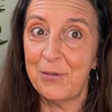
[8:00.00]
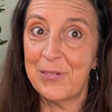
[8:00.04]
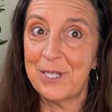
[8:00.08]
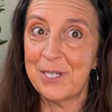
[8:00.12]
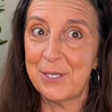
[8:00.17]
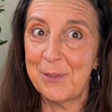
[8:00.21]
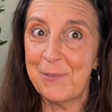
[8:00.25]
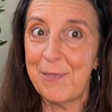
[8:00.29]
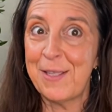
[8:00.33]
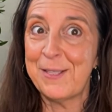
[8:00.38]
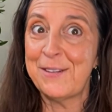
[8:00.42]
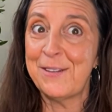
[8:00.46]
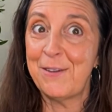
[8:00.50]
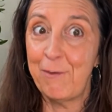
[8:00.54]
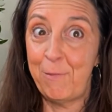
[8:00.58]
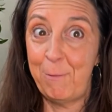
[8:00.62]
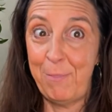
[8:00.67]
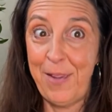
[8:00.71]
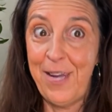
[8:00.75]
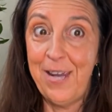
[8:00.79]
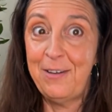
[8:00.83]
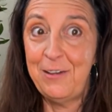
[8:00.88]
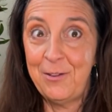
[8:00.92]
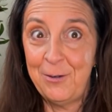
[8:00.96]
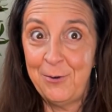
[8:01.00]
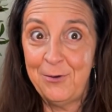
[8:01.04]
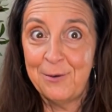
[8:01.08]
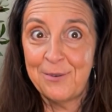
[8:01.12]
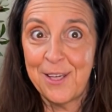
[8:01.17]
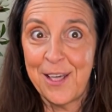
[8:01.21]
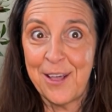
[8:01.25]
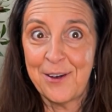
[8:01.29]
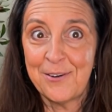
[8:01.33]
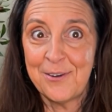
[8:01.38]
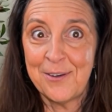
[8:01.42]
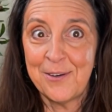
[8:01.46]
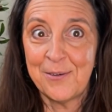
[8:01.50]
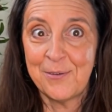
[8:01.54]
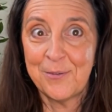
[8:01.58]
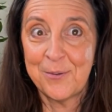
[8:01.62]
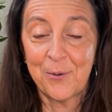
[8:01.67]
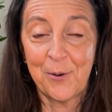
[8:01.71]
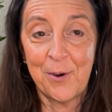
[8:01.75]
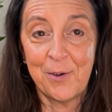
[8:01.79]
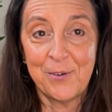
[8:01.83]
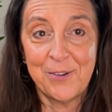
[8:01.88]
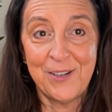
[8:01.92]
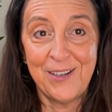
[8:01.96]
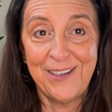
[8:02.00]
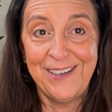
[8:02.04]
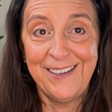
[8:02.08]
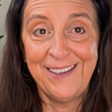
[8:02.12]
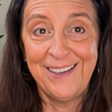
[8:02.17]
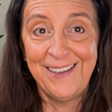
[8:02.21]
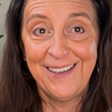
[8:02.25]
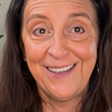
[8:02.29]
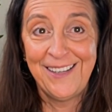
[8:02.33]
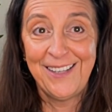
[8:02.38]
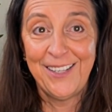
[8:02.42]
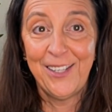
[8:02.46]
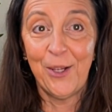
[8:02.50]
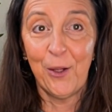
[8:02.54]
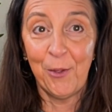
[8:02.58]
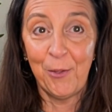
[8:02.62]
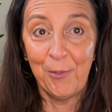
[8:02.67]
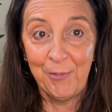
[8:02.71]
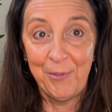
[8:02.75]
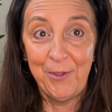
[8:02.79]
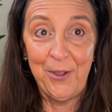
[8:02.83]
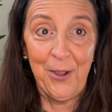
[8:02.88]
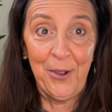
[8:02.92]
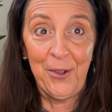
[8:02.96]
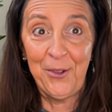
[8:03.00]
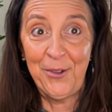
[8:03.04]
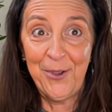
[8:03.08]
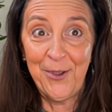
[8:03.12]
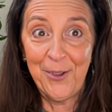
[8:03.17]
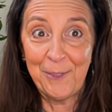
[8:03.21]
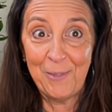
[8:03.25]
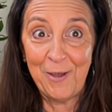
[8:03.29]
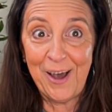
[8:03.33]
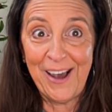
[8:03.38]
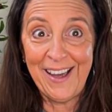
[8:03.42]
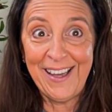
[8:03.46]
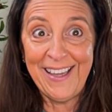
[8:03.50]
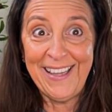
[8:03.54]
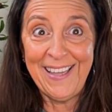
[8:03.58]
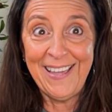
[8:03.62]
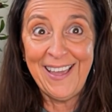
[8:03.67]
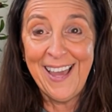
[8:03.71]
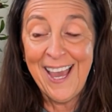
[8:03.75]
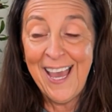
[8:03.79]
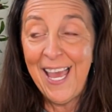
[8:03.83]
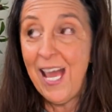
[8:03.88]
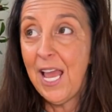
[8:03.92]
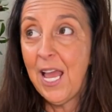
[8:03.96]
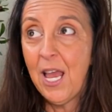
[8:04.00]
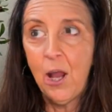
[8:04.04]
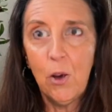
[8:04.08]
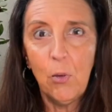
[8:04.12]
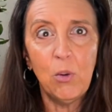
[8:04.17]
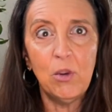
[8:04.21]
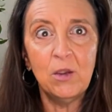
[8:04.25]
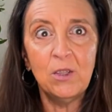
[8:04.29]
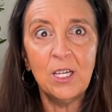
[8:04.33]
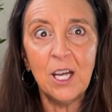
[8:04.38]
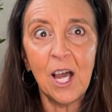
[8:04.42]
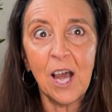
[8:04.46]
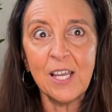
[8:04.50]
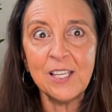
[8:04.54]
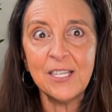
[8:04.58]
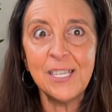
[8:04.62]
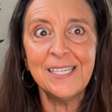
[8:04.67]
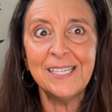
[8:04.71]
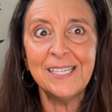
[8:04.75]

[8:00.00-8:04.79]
expensive paid newsletter subscription you'll buy. Well, gosh, at